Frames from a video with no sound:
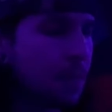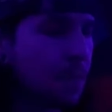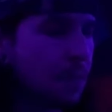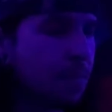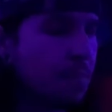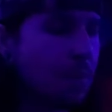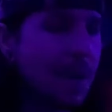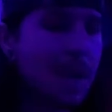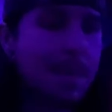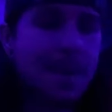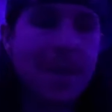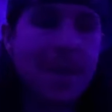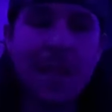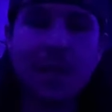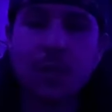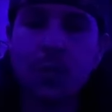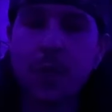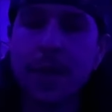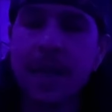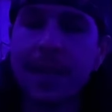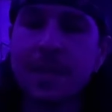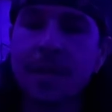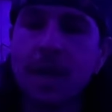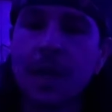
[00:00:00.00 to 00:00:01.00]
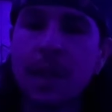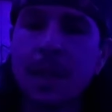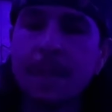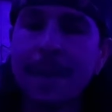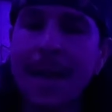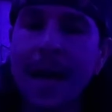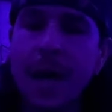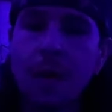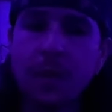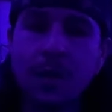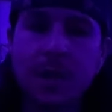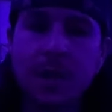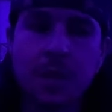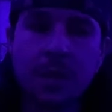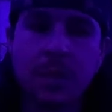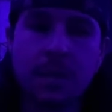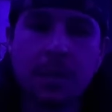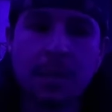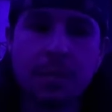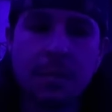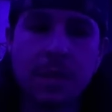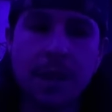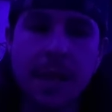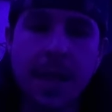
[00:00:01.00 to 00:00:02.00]
Maybe that's what it's all about.
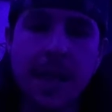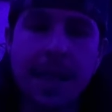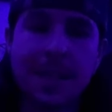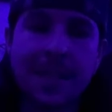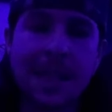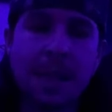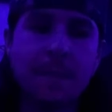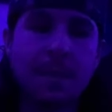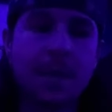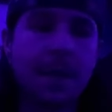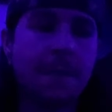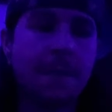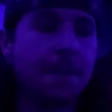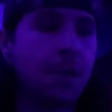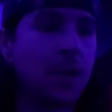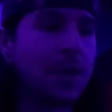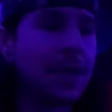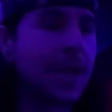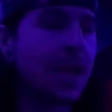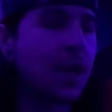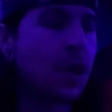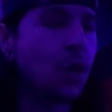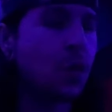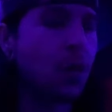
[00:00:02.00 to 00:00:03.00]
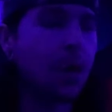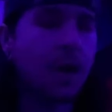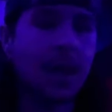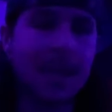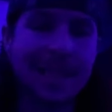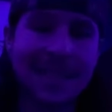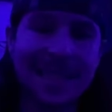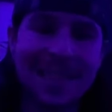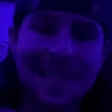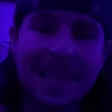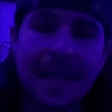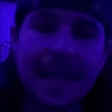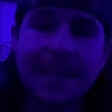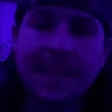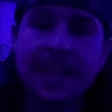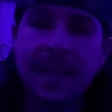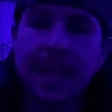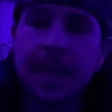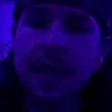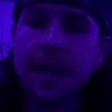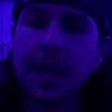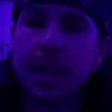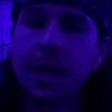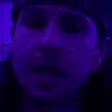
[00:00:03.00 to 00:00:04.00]
It seems and it feels like you are
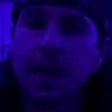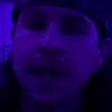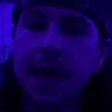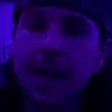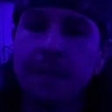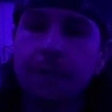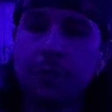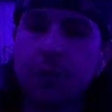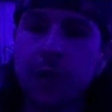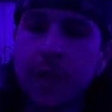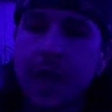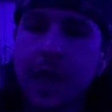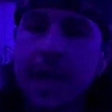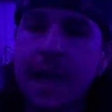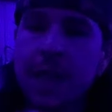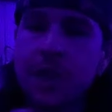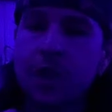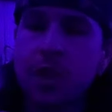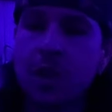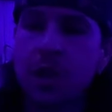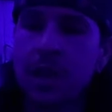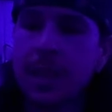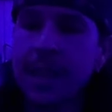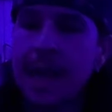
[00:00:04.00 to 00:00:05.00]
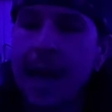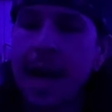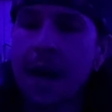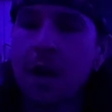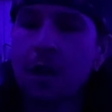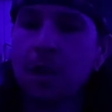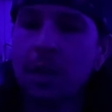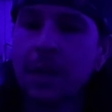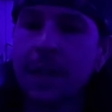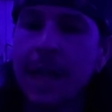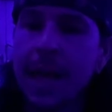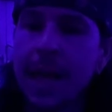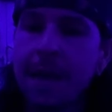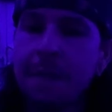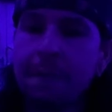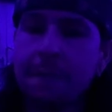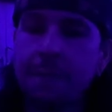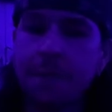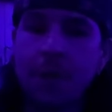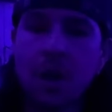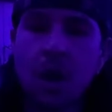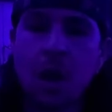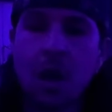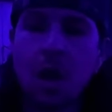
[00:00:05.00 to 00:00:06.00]
assessing and kind of looking at your entire
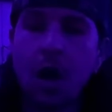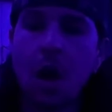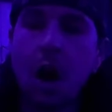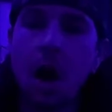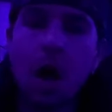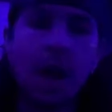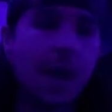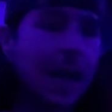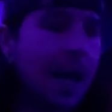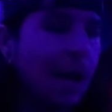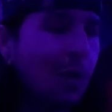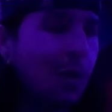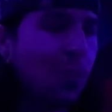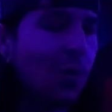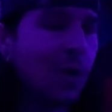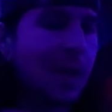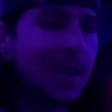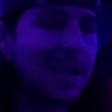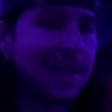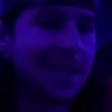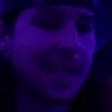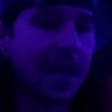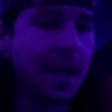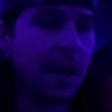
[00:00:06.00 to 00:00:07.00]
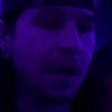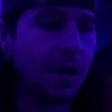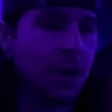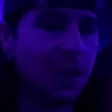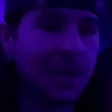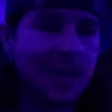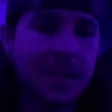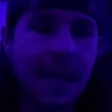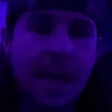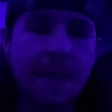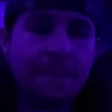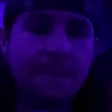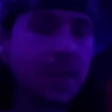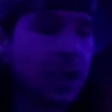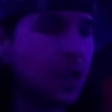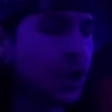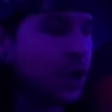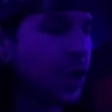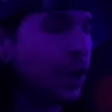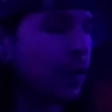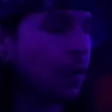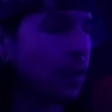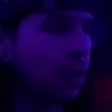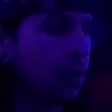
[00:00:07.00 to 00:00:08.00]
life all at once here, just life in
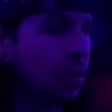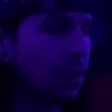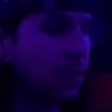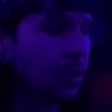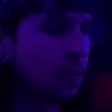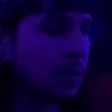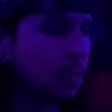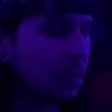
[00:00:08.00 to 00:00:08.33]
general.